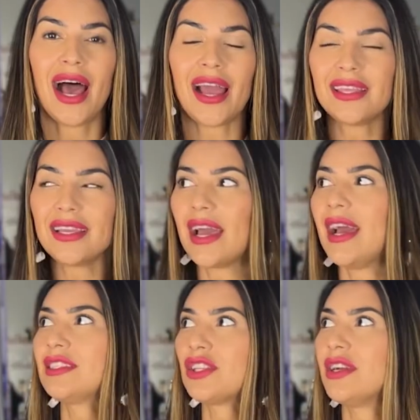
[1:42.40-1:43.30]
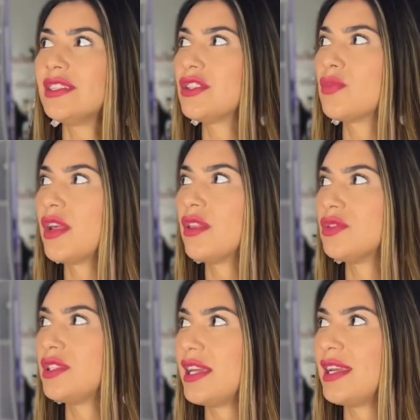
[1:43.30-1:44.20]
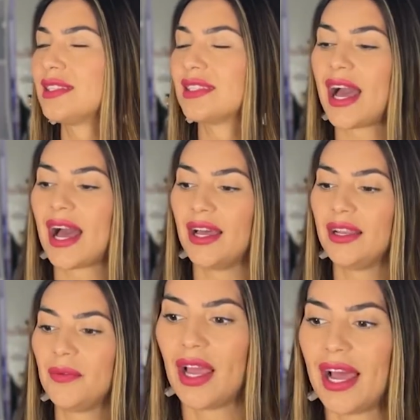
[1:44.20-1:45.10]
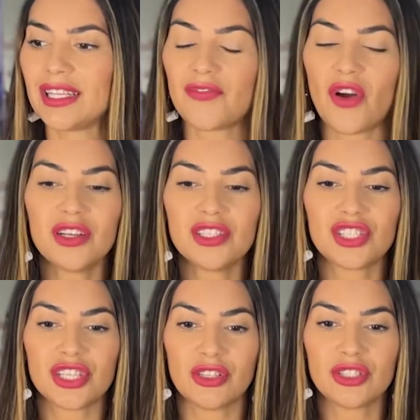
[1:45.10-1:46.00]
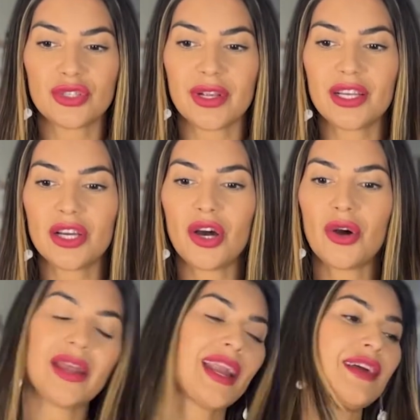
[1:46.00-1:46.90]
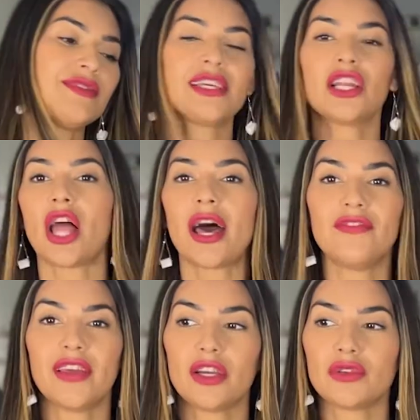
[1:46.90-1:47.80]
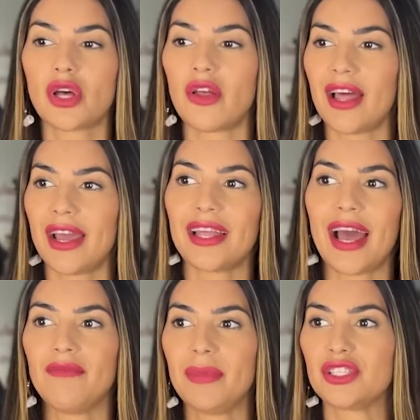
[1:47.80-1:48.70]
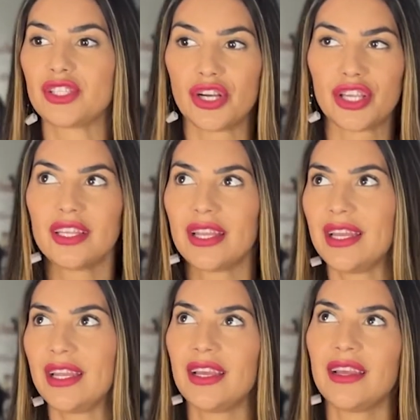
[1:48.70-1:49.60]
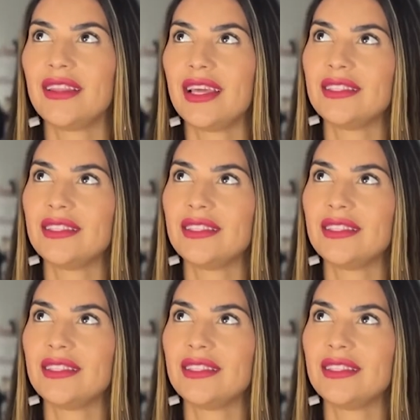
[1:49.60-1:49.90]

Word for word: I think SRS is one of those things that as far as children go, and I've seen a lot of videos online that have been circulating, they